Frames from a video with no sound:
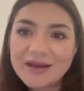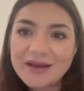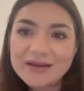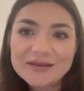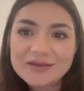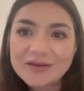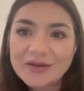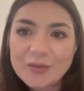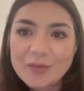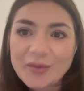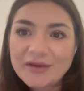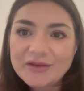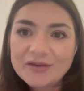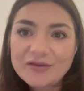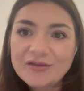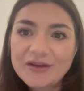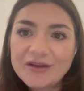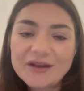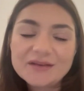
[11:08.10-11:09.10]
yeah, it's not the
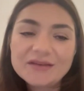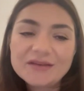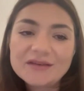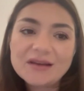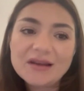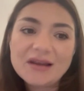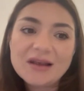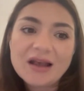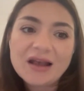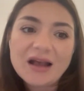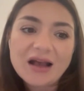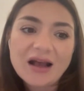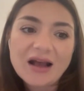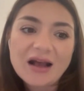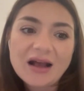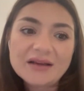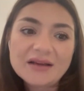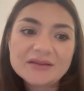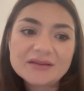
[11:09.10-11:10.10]
best fit.
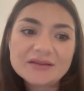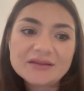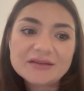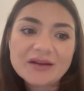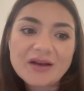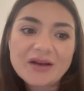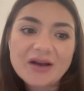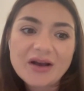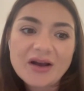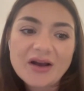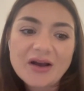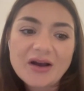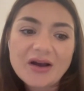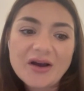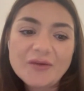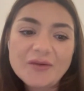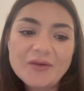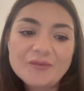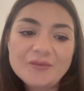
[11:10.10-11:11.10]
And
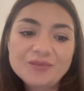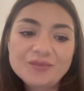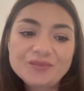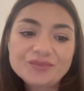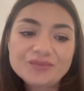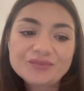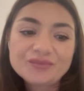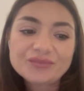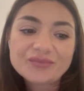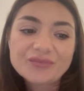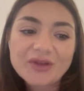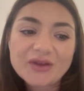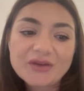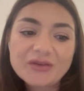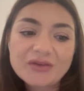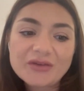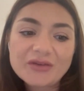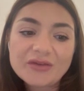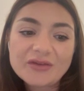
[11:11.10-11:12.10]

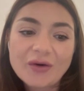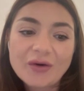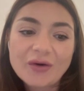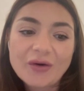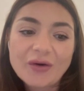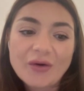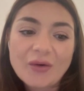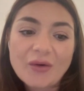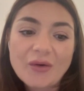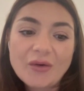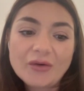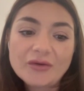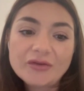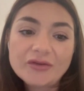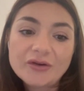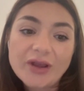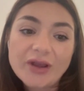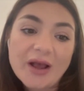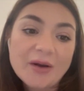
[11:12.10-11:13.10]
so
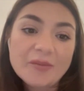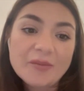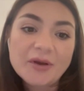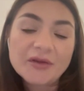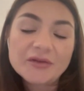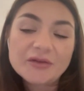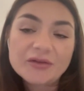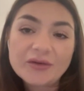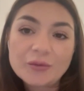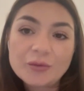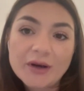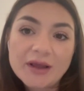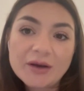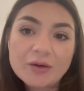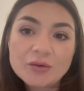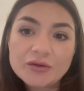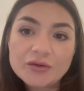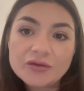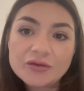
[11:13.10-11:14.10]
yeah, but what I
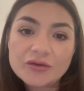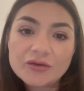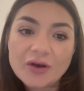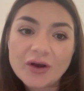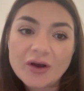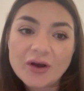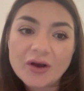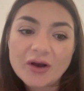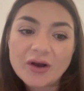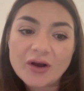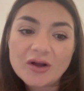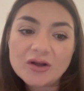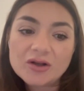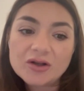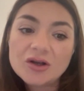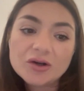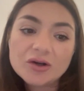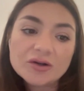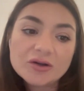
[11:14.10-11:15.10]
would
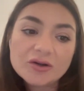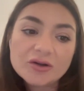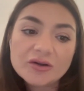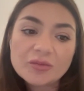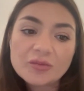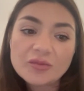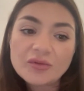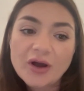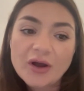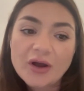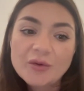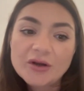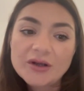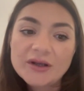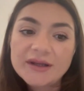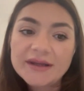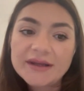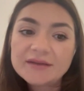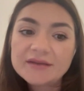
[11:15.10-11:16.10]
look
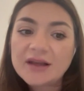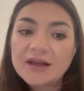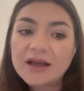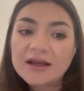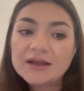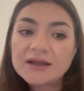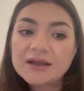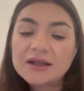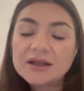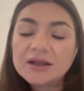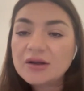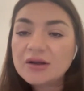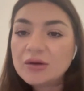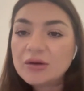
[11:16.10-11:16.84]
primarily is like